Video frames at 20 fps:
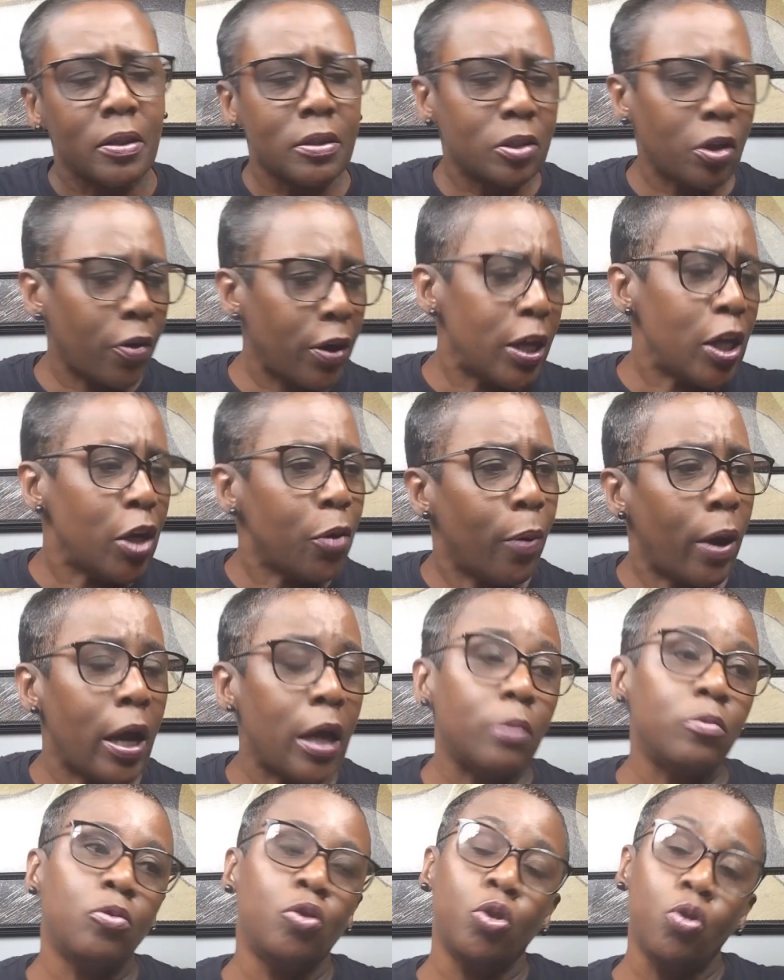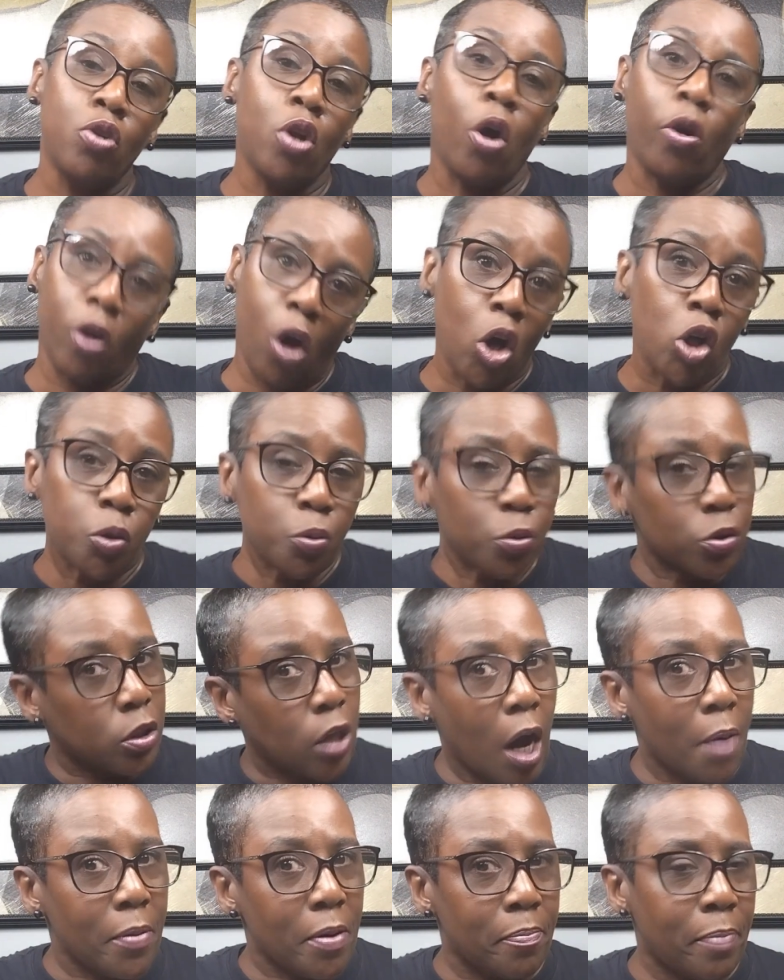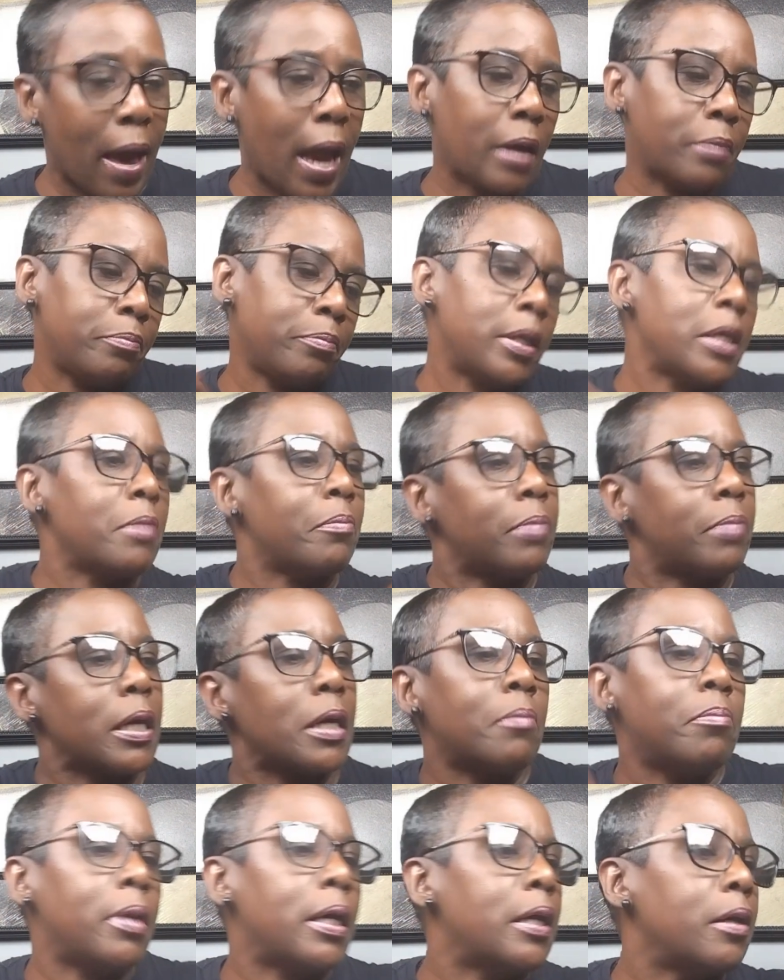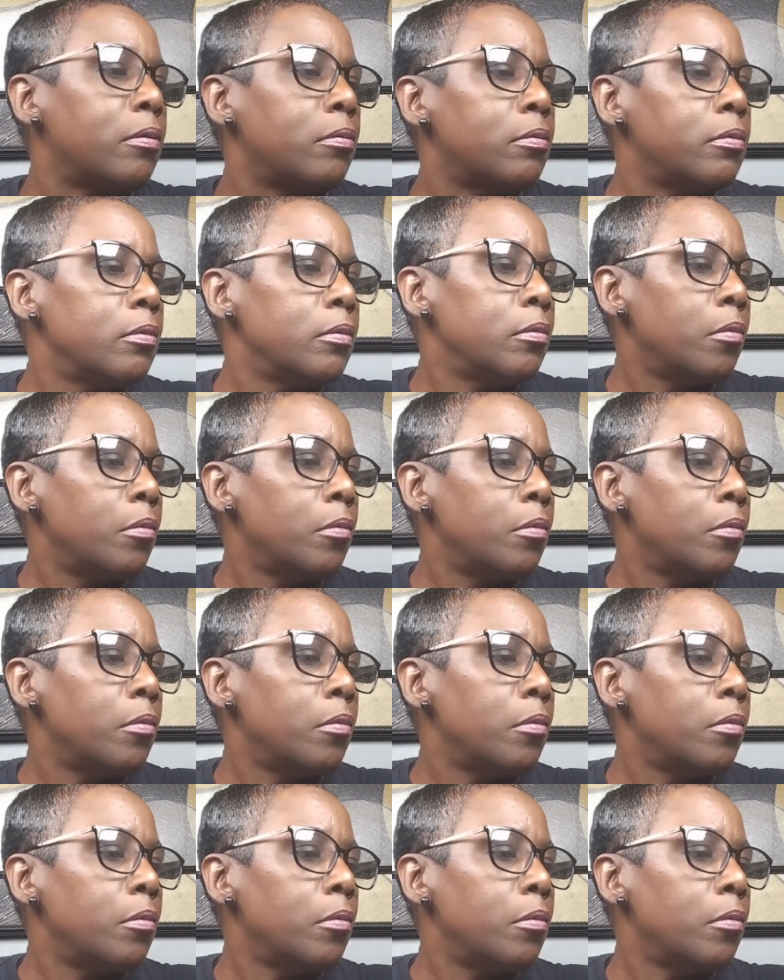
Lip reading: So anyway, those was coming back, blink, blink, blink.